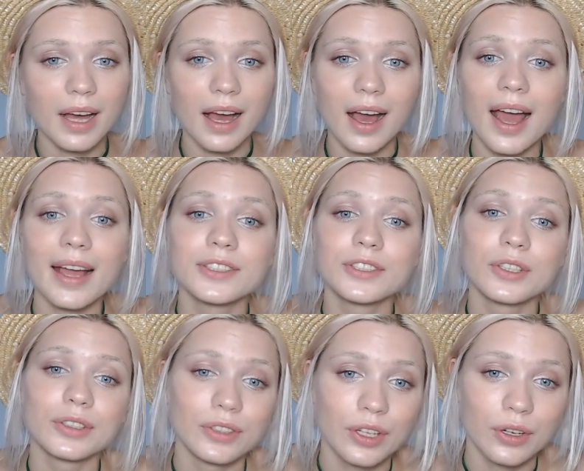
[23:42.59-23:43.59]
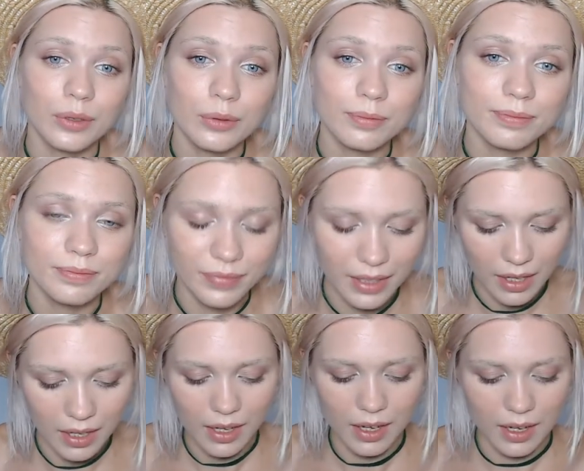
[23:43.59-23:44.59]
I don't know.
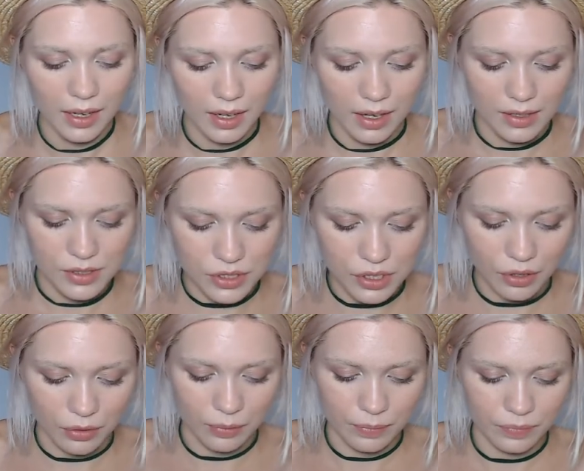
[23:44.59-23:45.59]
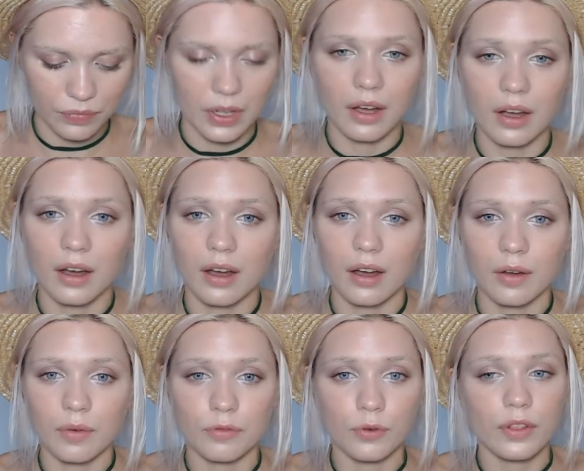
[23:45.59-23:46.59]
So,
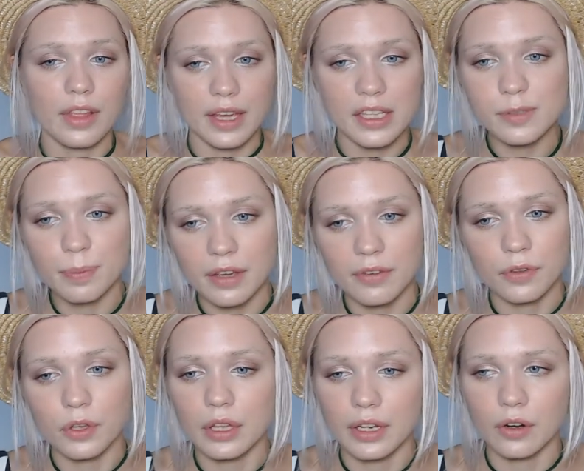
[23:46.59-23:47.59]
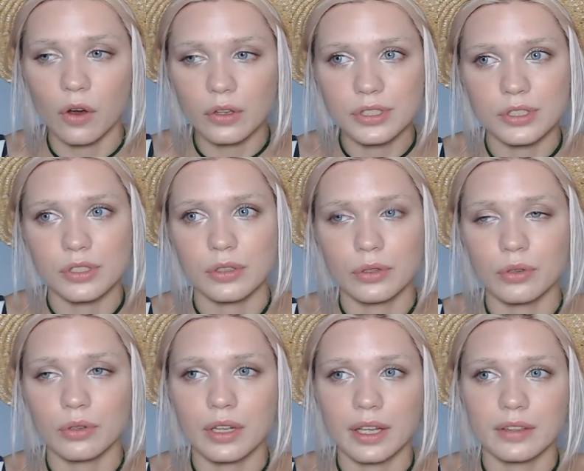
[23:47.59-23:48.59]
uh, for the SPF, you can also
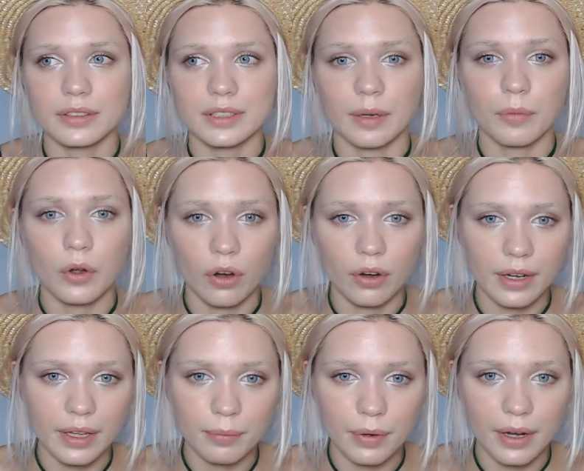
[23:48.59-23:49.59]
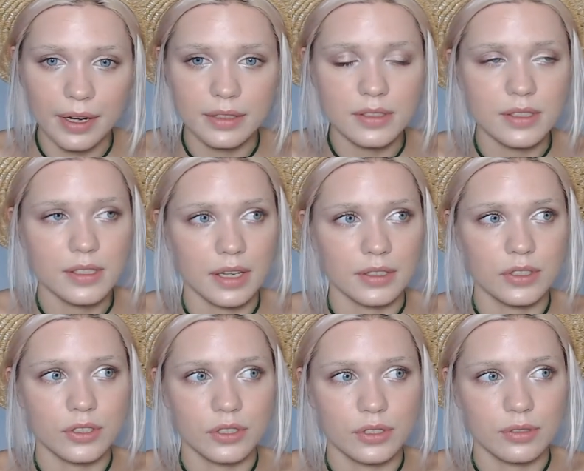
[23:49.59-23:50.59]
look in some Korean brands and
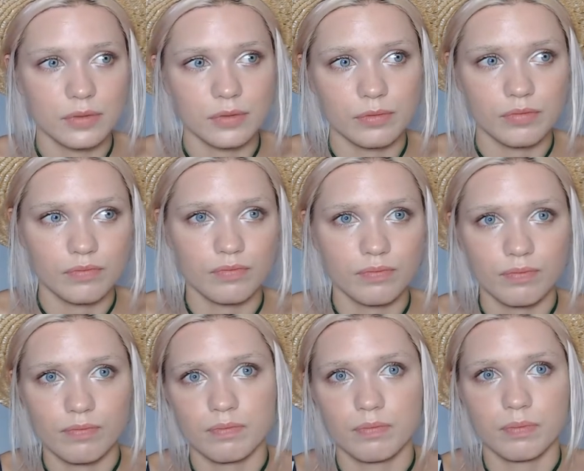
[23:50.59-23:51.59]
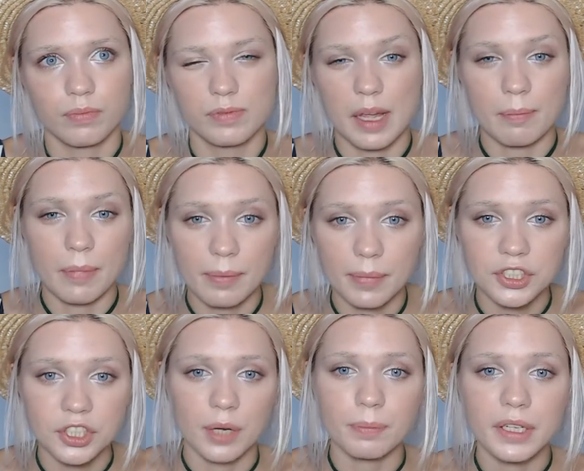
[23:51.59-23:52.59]
some maybe
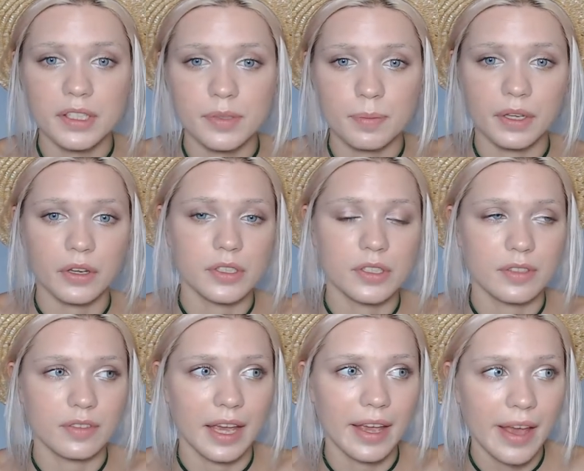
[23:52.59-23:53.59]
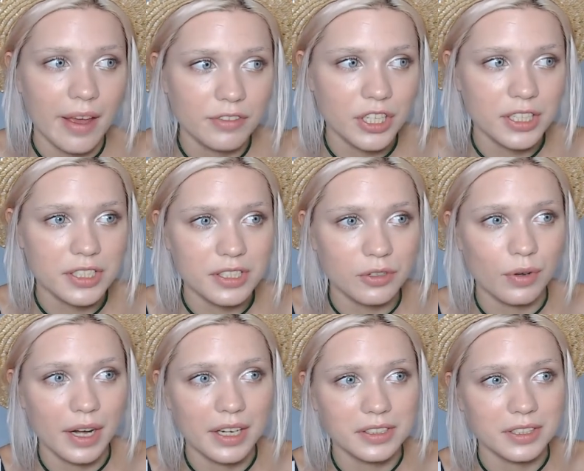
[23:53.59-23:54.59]
Japanese because they have just
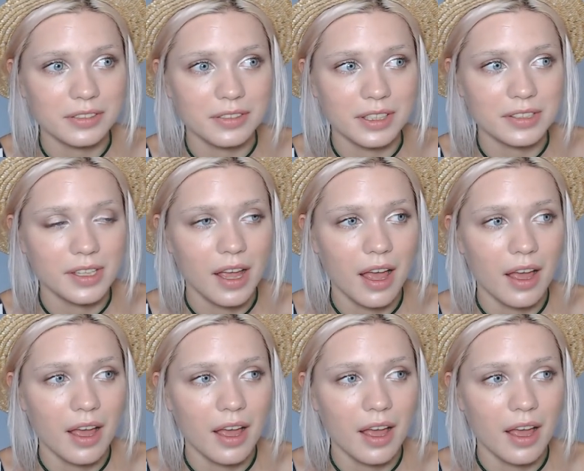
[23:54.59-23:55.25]
created these